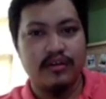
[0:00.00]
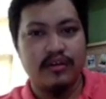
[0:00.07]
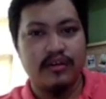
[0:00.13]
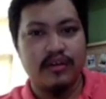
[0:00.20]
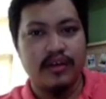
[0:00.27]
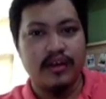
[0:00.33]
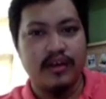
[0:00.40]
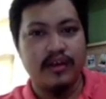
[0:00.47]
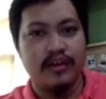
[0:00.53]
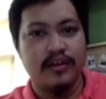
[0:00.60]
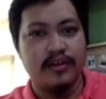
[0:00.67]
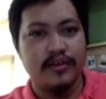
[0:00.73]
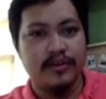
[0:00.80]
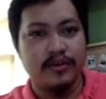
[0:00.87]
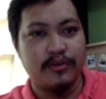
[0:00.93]
Okay,
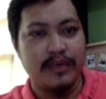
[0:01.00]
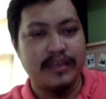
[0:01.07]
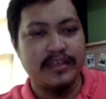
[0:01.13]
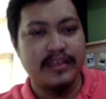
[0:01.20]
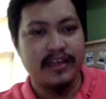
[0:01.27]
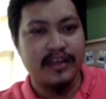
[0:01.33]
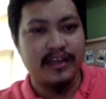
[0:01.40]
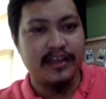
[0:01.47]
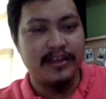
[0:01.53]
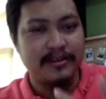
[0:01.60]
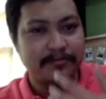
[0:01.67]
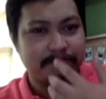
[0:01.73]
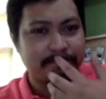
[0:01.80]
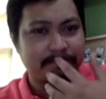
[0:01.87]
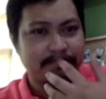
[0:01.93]
so
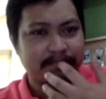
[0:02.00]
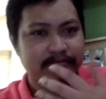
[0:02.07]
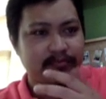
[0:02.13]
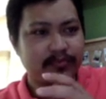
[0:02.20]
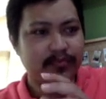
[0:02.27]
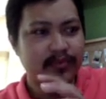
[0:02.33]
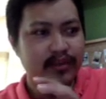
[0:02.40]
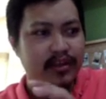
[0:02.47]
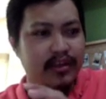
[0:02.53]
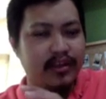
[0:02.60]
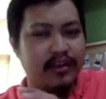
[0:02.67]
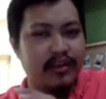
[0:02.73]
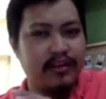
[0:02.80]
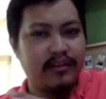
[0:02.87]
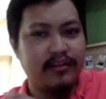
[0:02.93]
basically,
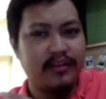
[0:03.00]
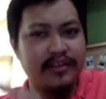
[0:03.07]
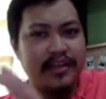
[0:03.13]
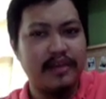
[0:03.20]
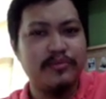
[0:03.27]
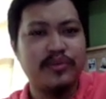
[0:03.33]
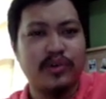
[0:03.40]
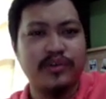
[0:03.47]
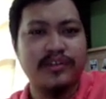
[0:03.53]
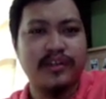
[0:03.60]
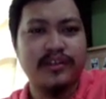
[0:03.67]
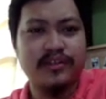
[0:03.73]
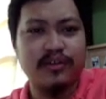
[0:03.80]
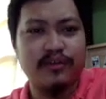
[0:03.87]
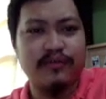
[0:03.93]
the same
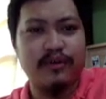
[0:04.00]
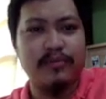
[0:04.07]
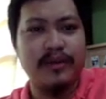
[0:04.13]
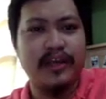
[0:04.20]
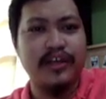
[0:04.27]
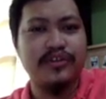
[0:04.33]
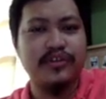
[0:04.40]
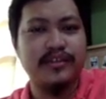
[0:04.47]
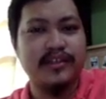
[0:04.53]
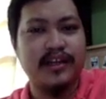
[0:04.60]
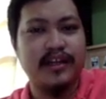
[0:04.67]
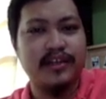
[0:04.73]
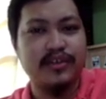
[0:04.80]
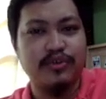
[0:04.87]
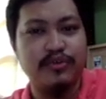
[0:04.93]
sources of obligations
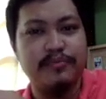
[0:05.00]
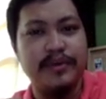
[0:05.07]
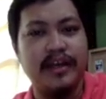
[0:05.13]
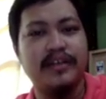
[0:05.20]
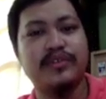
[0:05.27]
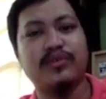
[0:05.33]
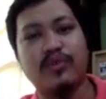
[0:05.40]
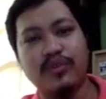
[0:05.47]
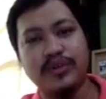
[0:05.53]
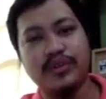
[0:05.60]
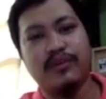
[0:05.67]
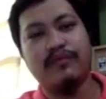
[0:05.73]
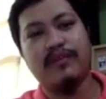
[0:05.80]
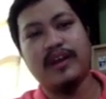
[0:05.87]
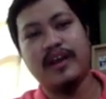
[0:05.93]
class could be a source
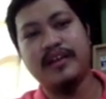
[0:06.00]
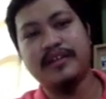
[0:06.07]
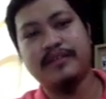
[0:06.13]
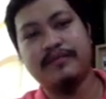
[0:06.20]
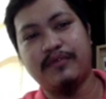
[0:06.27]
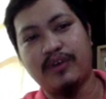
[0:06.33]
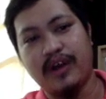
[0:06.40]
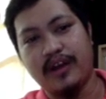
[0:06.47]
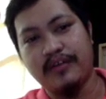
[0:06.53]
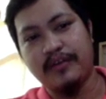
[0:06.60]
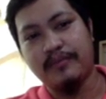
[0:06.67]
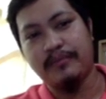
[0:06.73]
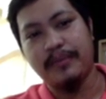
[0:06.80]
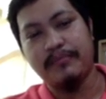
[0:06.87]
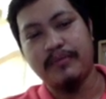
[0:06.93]
of rights for other
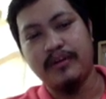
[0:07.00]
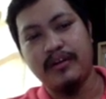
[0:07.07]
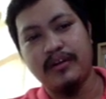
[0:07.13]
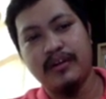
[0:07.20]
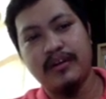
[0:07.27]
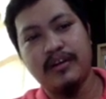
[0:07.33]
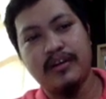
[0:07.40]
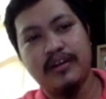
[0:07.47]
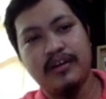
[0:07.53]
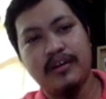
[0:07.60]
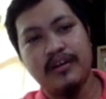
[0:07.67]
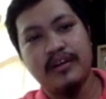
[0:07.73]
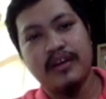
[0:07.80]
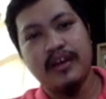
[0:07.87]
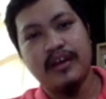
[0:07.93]
people.
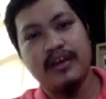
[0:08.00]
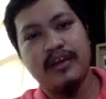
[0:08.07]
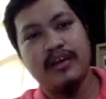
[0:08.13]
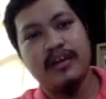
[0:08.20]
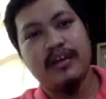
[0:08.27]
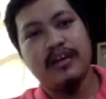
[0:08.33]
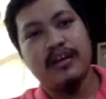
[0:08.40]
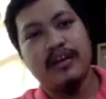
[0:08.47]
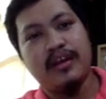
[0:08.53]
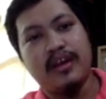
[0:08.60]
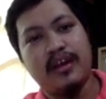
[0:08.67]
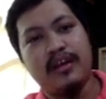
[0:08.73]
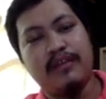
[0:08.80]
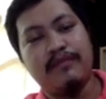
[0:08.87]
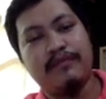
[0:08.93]
Okay,
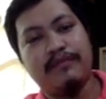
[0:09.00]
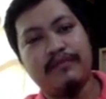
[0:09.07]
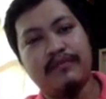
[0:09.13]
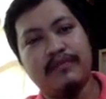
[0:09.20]
if